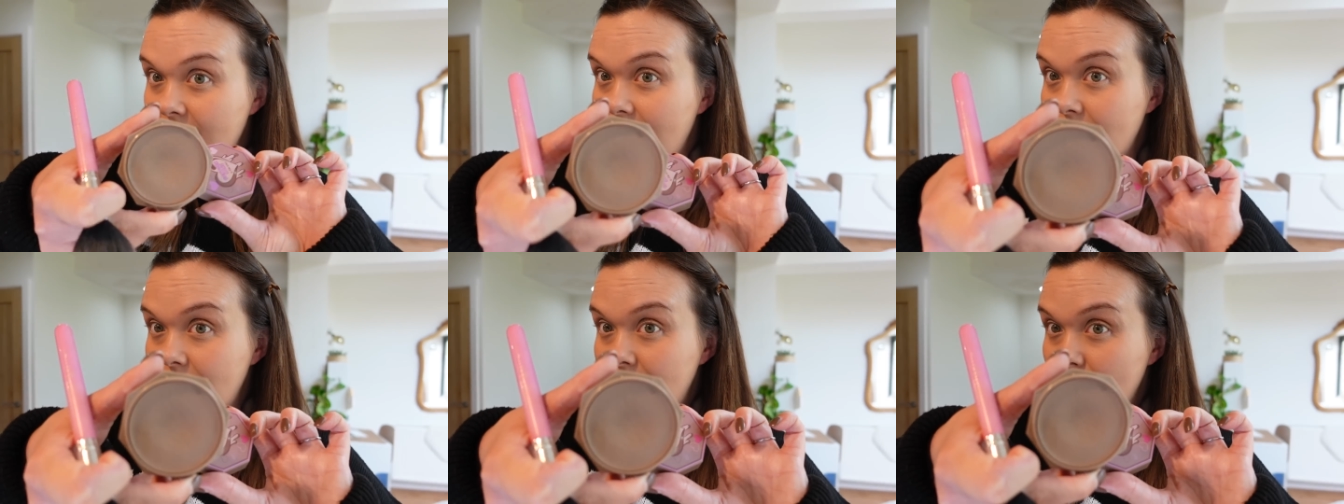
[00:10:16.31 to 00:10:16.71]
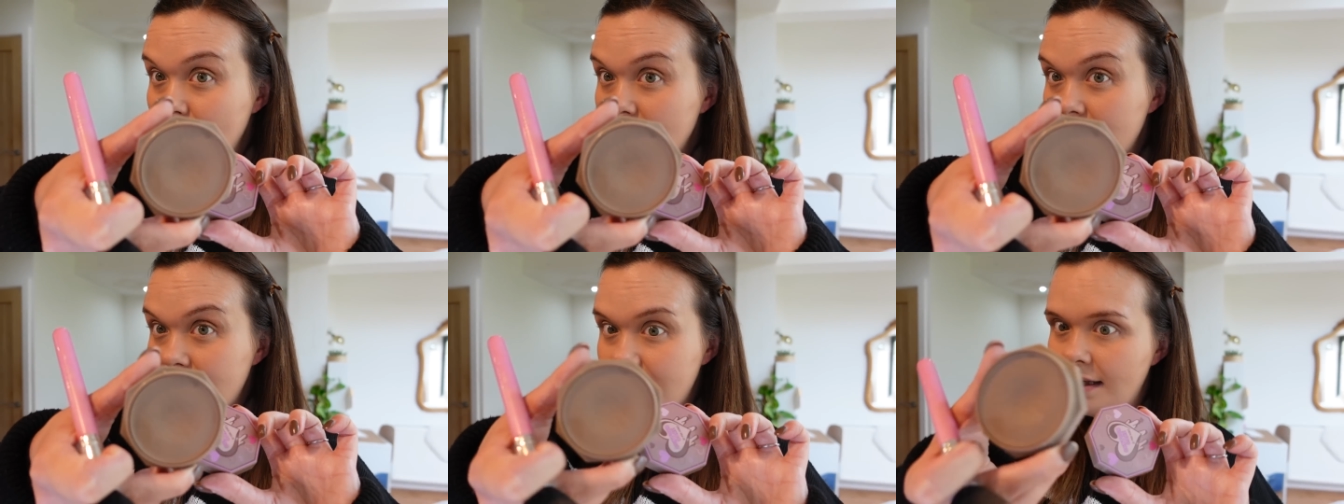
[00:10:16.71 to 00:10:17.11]
It
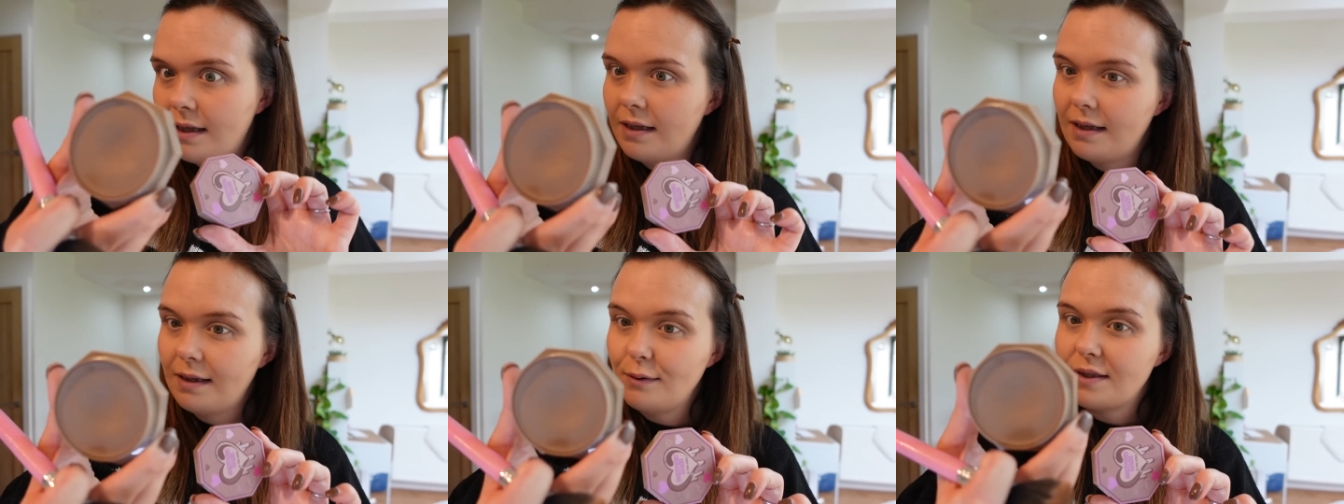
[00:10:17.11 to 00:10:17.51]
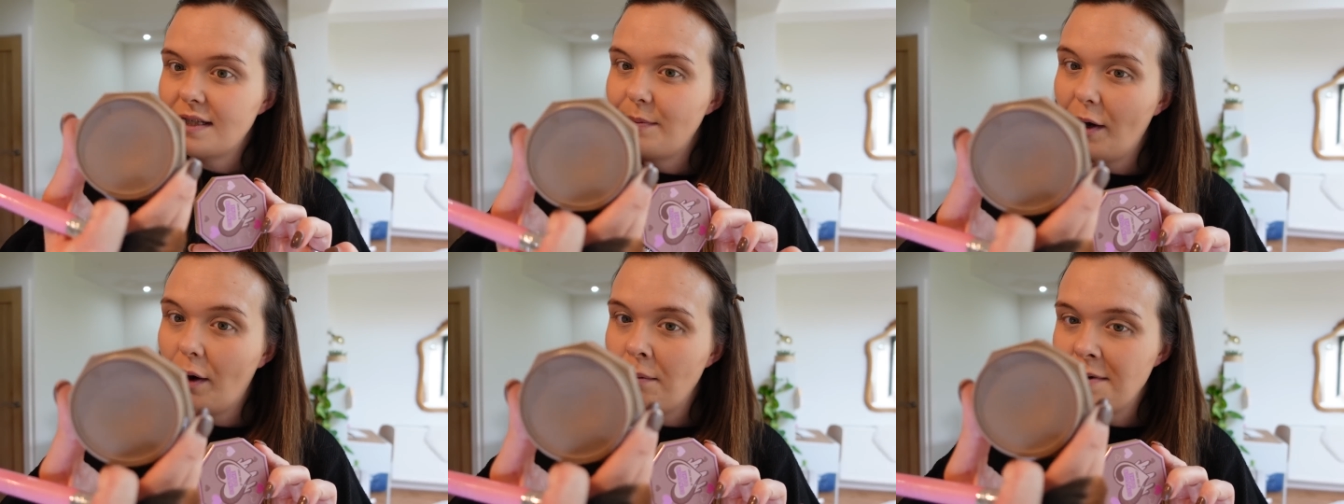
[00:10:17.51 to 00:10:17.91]
looks a
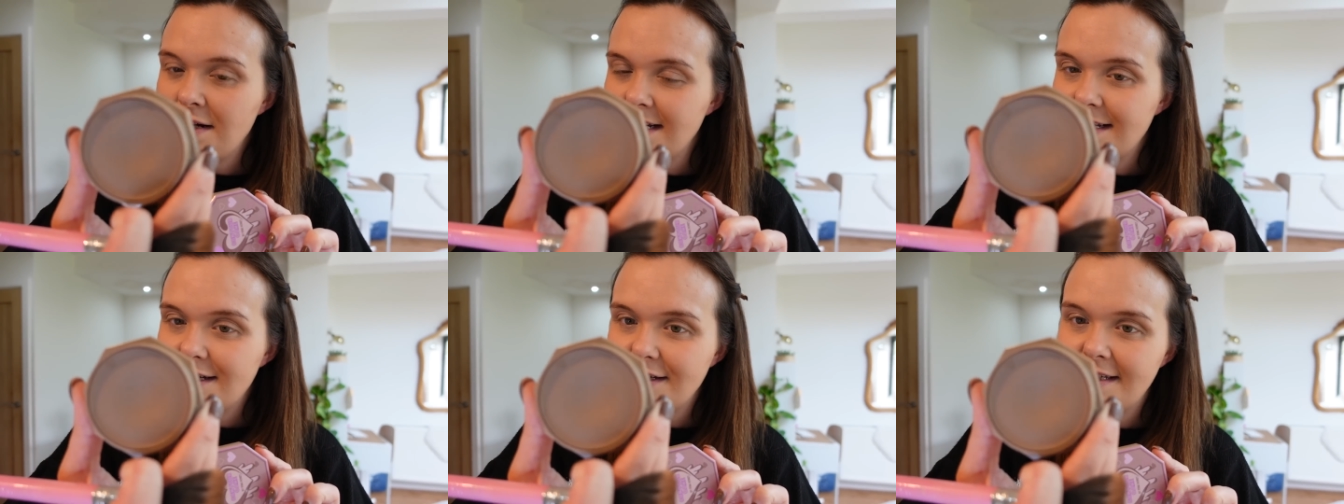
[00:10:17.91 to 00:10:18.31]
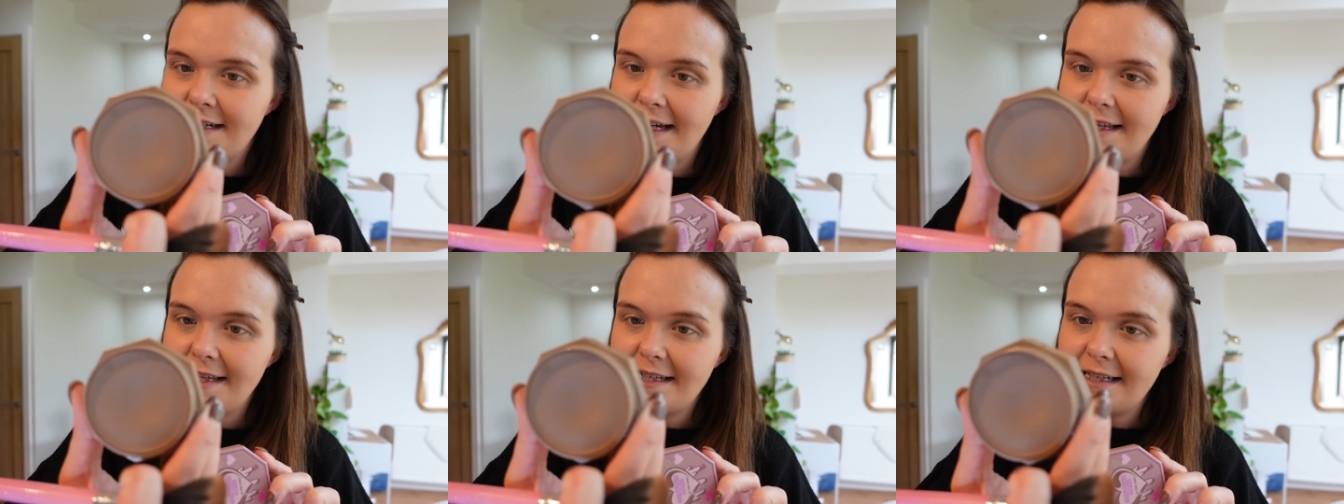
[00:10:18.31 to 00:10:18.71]
bit ominous, doesn't
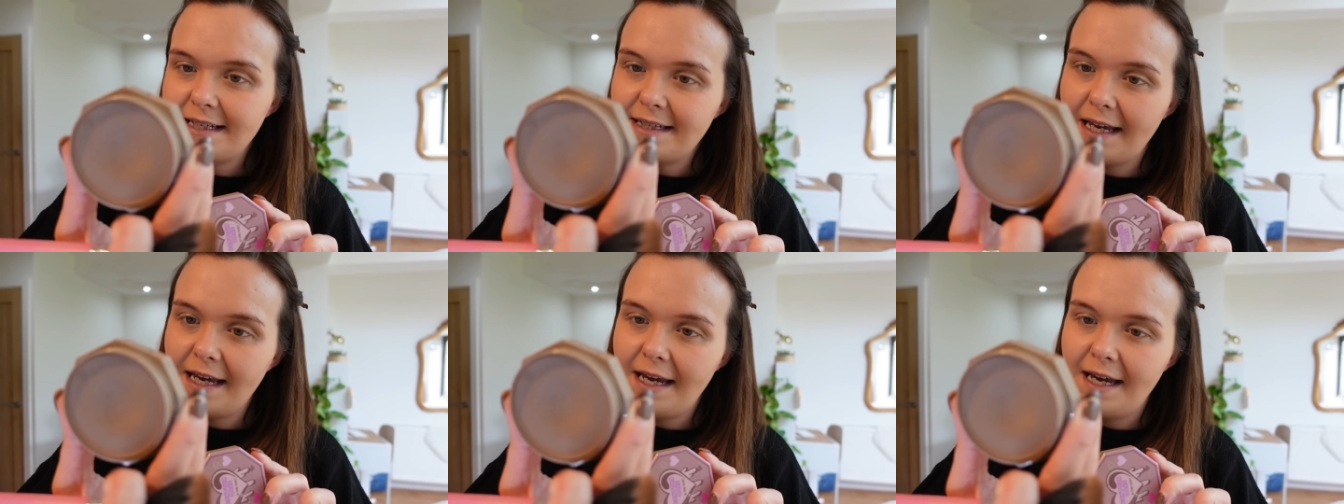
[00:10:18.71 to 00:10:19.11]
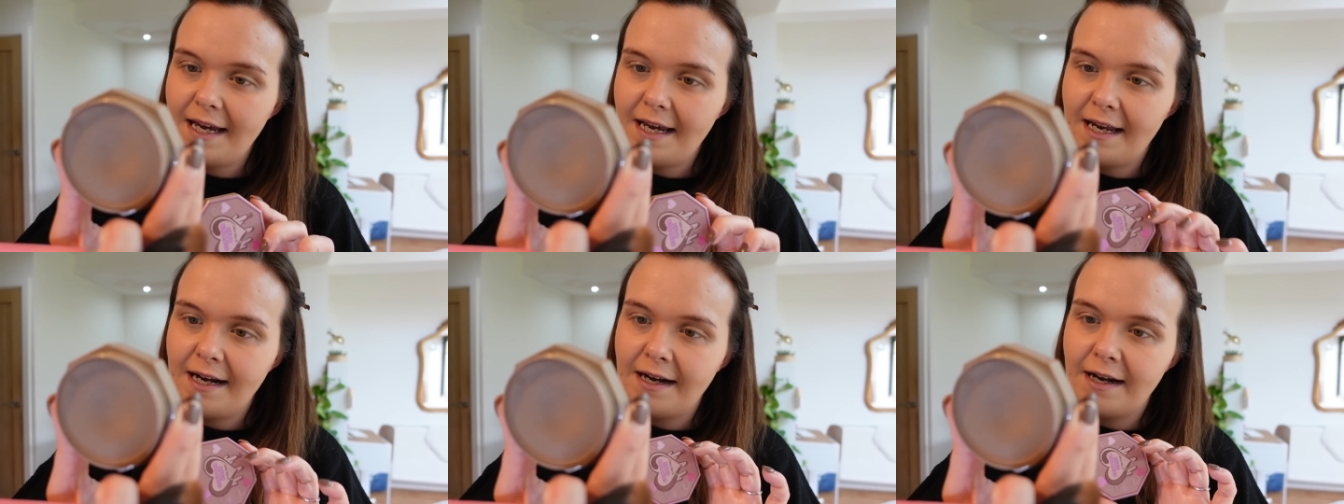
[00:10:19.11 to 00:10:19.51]
it? This is
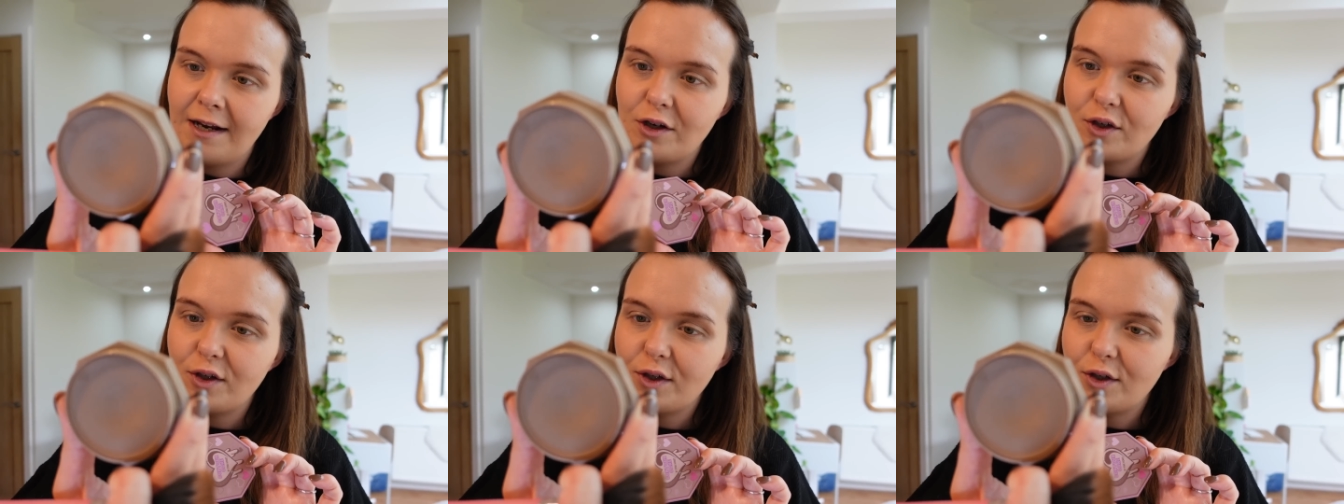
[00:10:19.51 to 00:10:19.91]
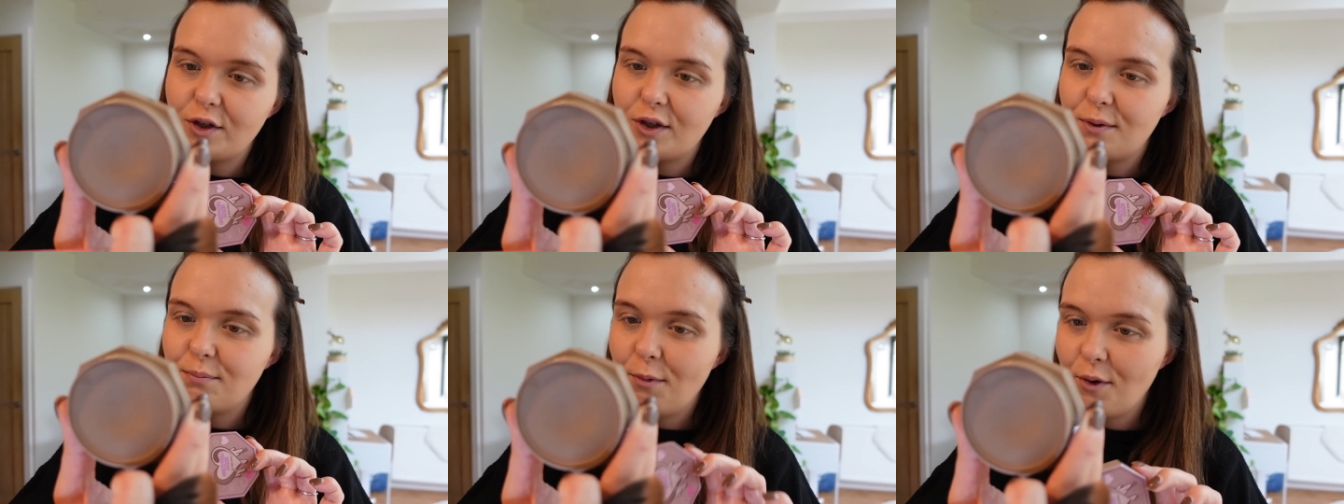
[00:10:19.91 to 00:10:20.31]
in
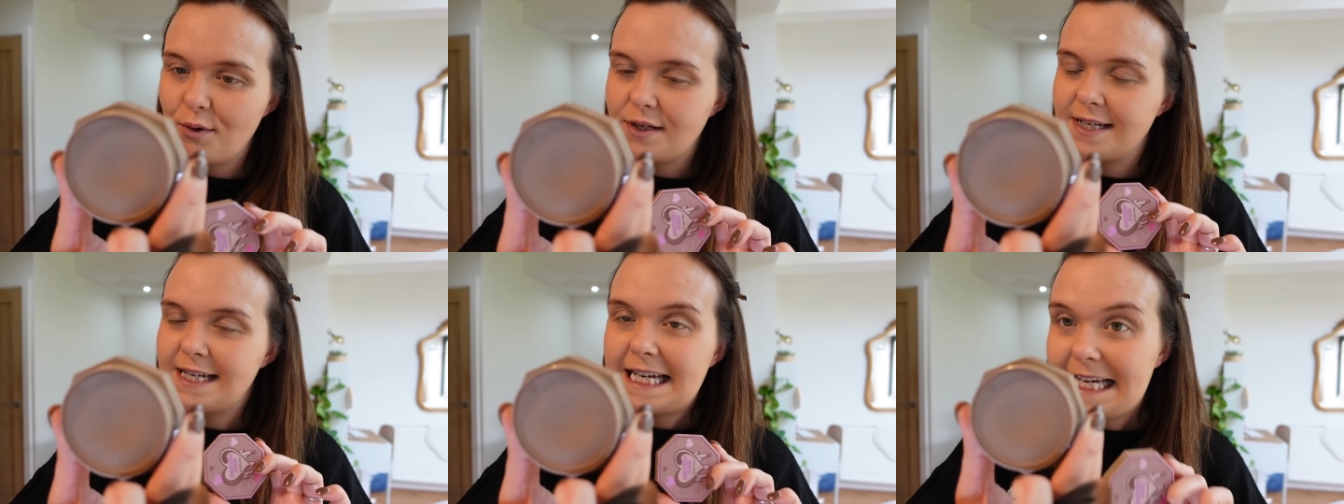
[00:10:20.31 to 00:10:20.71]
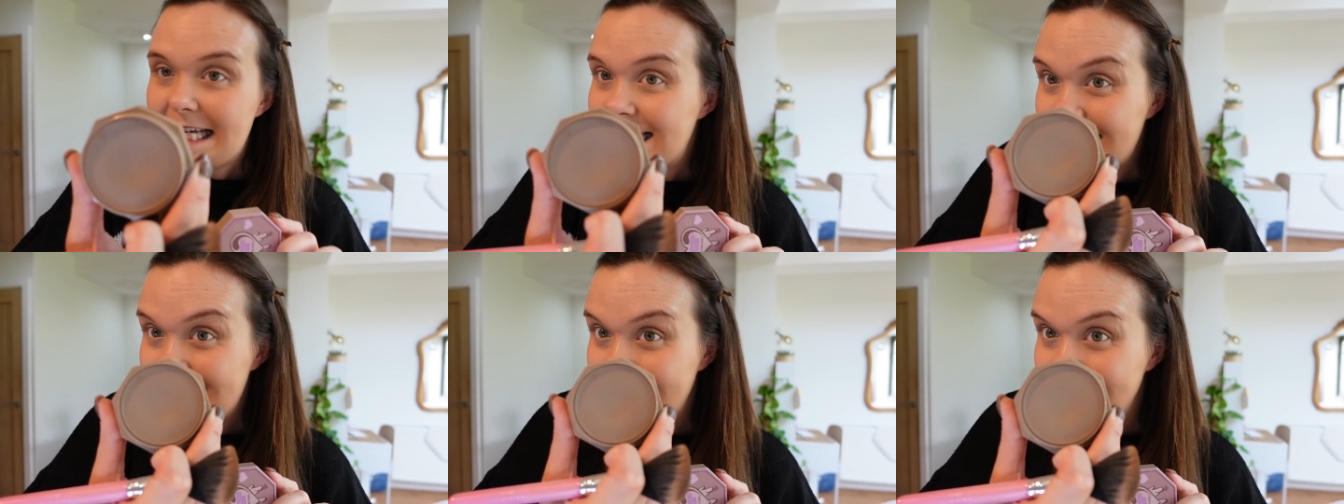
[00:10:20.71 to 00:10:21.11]
S'mores and
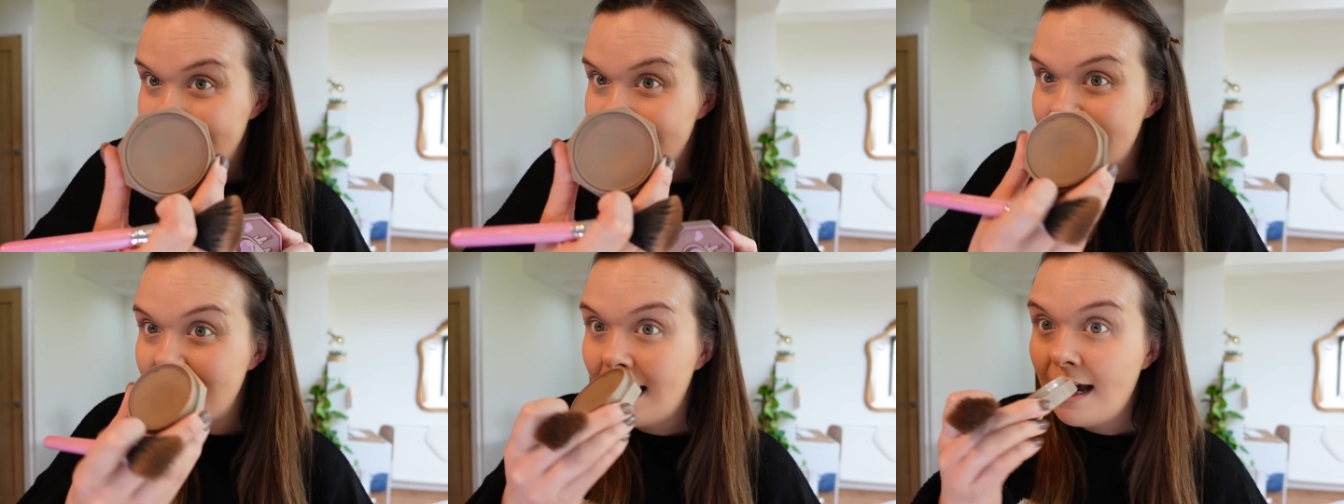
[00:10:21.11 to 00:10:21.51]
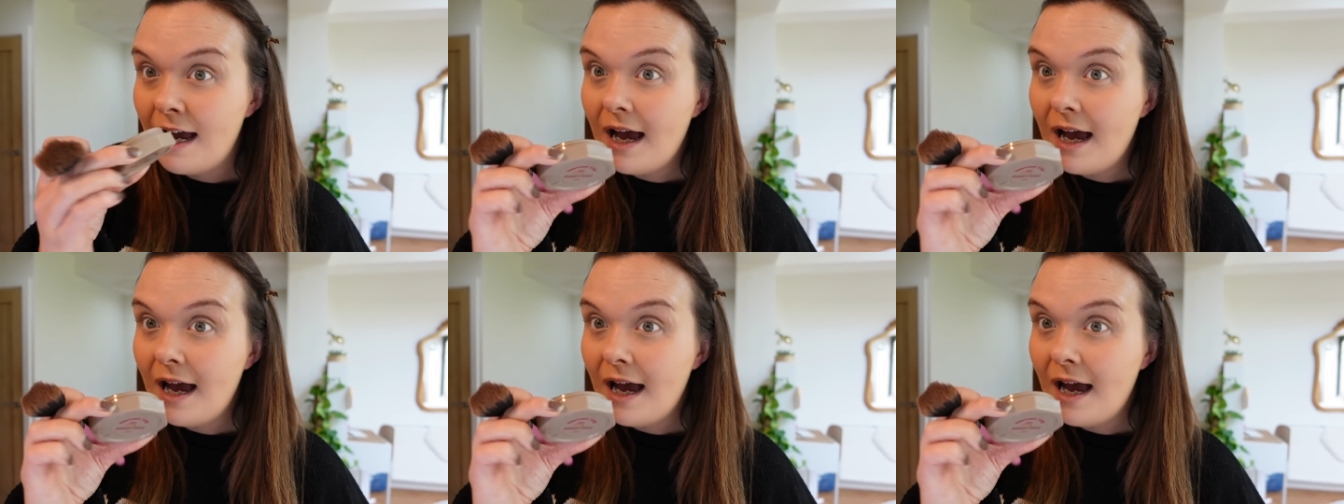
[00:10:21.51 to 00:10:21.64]
Kisses.